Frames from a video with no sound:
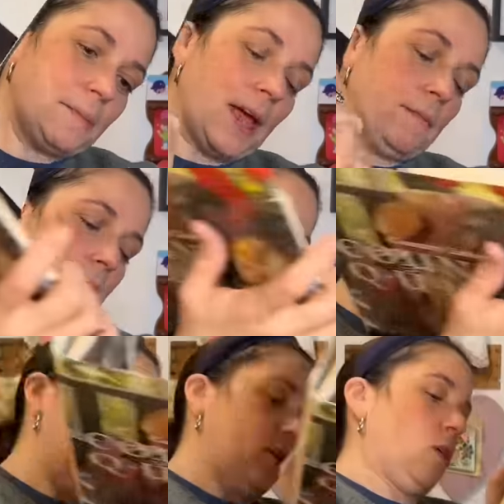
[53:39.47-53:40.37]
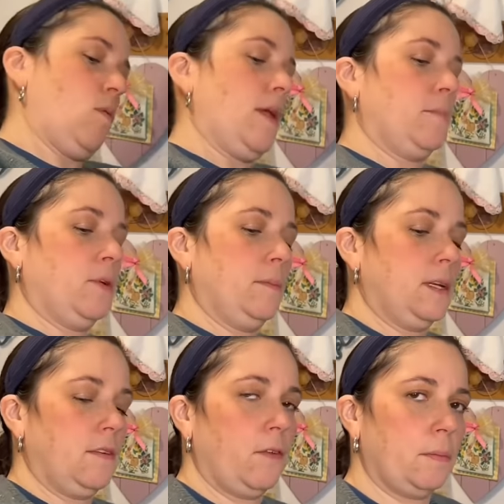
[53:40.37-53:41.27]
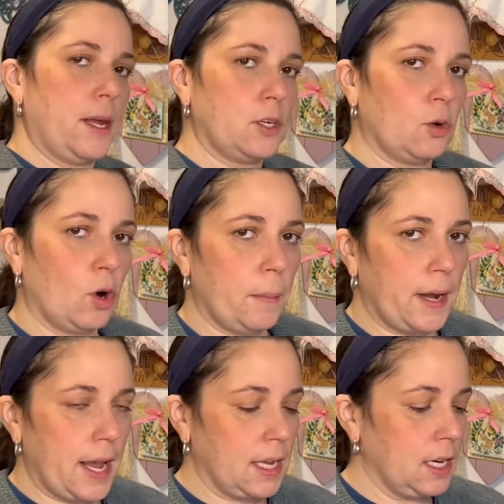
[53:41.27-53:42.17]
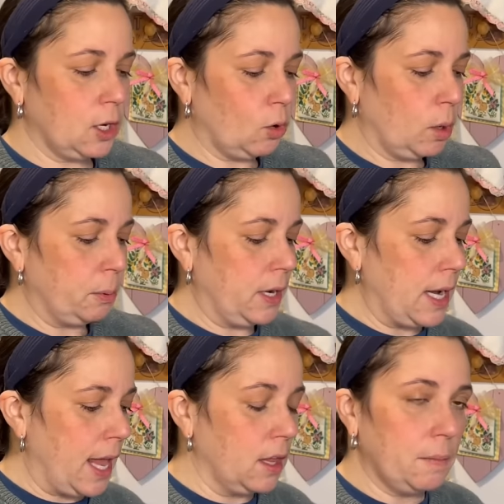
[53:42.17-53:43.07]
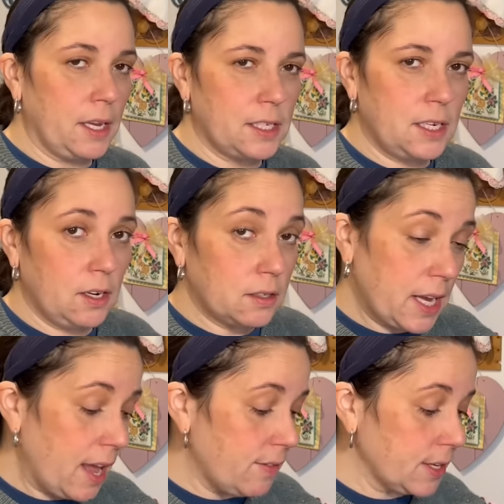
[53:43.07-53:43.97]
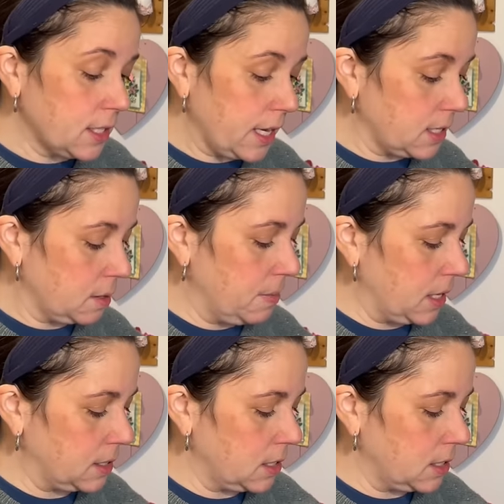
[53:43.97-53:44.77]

I'm, I'm not going primitive with my decor, but I can incorporate elements, you know, because I have an eclectic mix.